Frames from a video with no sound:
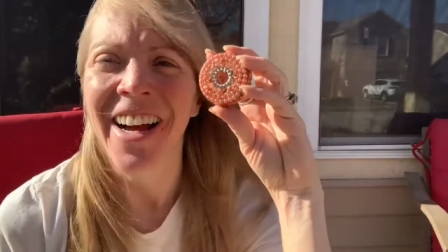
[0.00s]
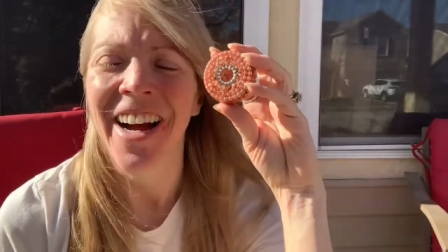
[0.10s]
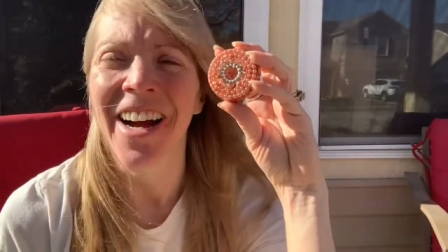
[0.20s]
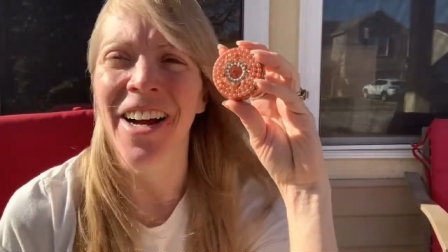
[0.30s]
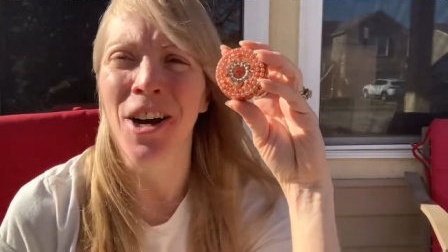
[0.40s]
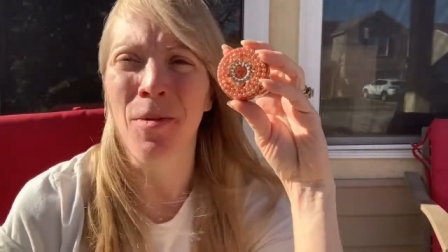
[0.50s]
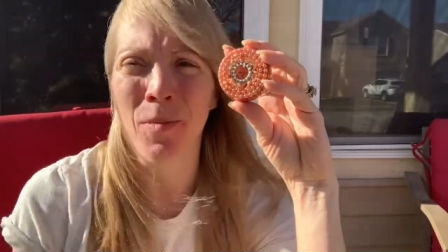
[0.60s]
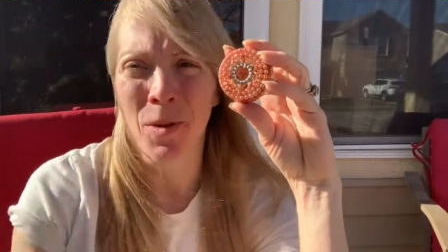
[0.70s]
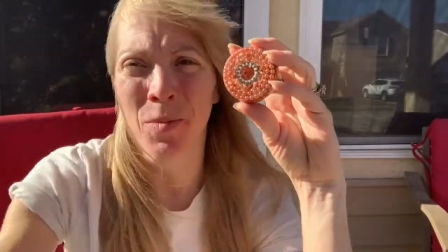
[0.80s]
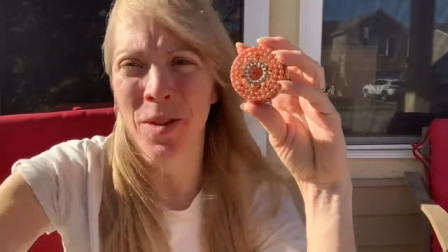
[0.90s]
Um, I'm
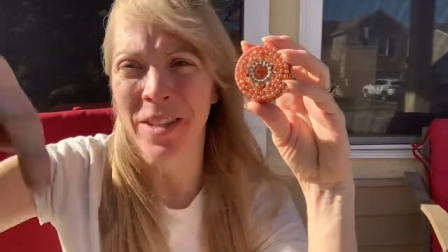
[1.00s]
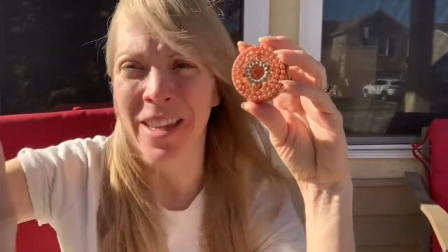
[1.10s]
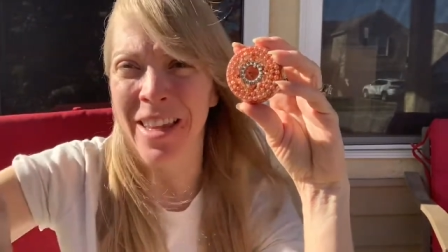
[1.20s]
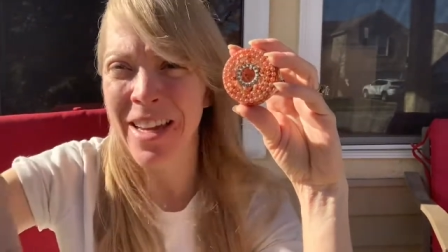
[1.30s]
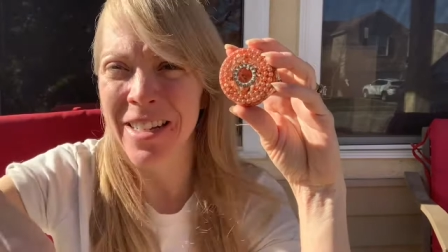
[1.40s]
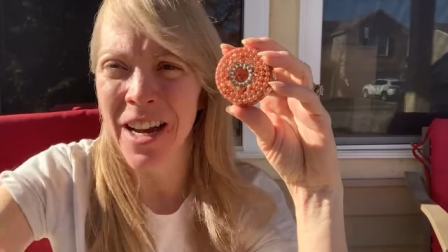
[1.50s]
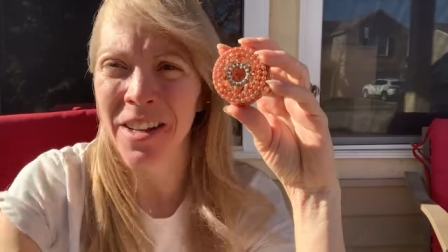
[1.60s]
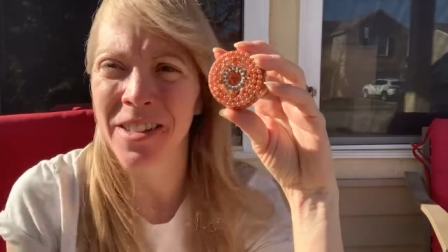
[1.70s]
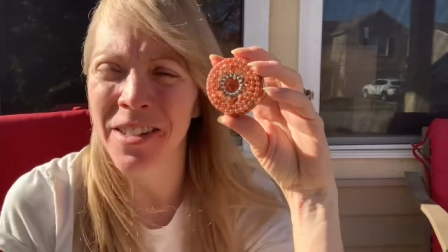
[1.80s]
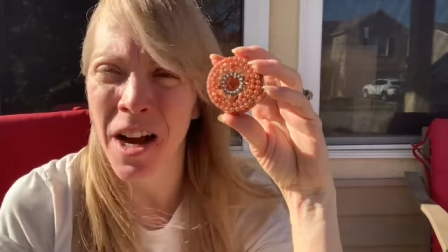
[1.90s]
gonna put the link down
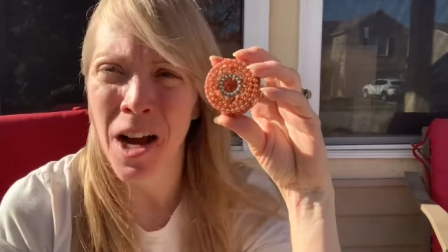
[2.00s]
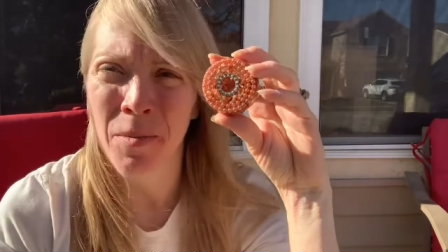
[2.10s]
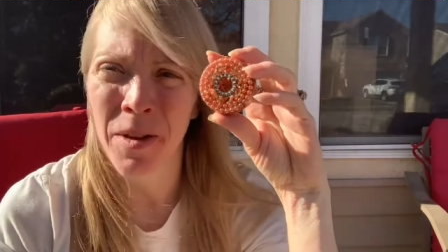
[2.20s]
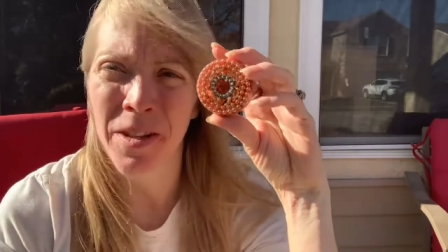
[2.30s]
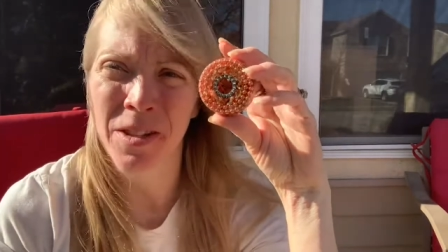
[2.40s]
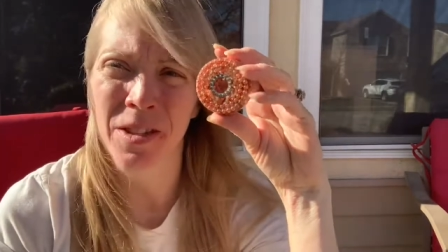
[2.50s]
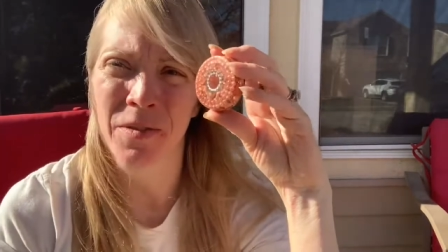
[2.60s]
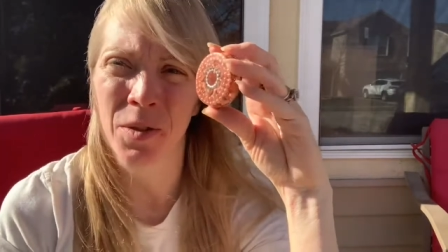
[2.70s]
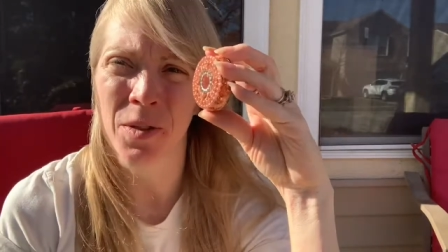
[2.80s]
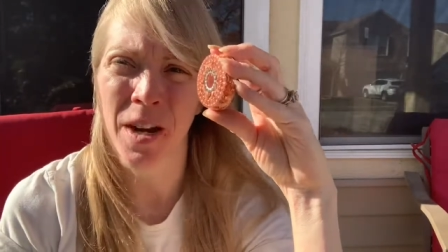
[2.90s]
in the comments if
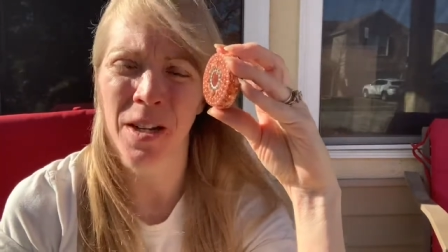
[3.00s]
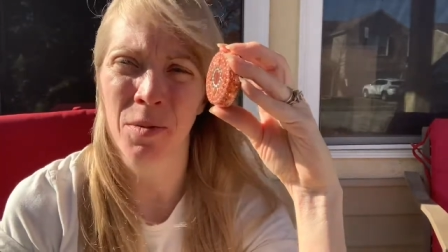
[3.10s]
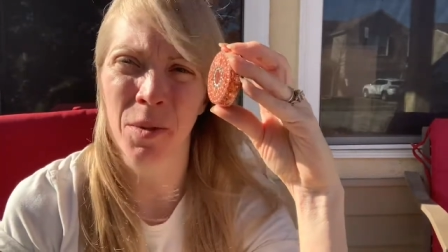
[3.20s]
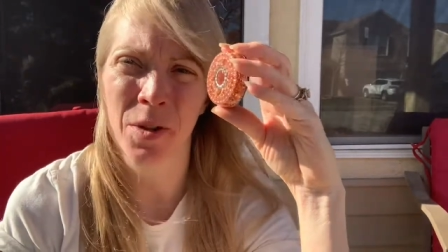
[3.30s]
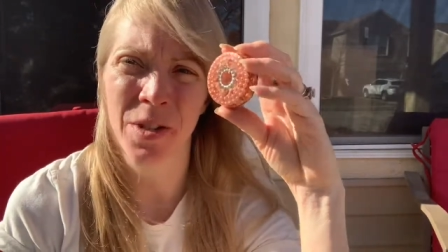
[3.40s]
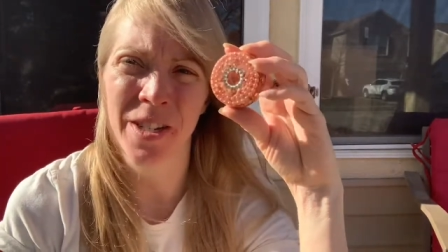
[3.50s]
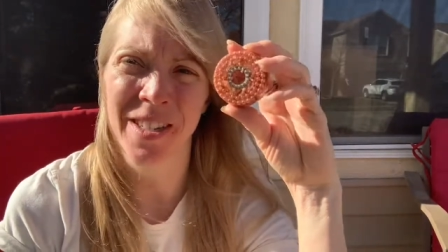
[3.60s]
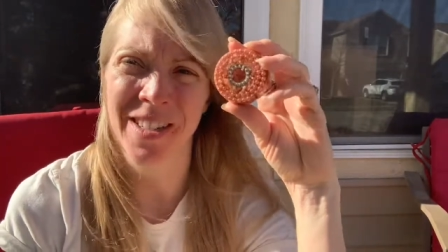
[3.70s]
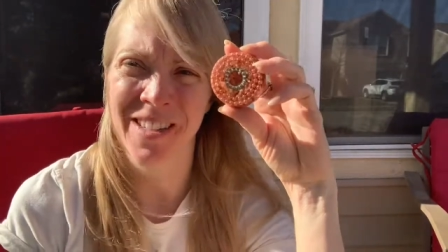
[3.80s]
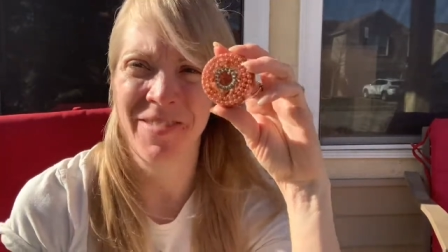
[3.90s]
you'd like to
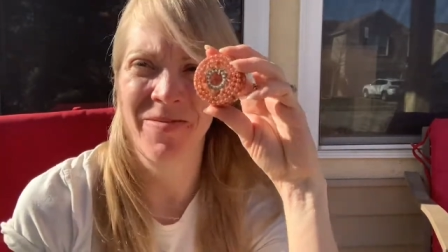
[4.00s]
purchase.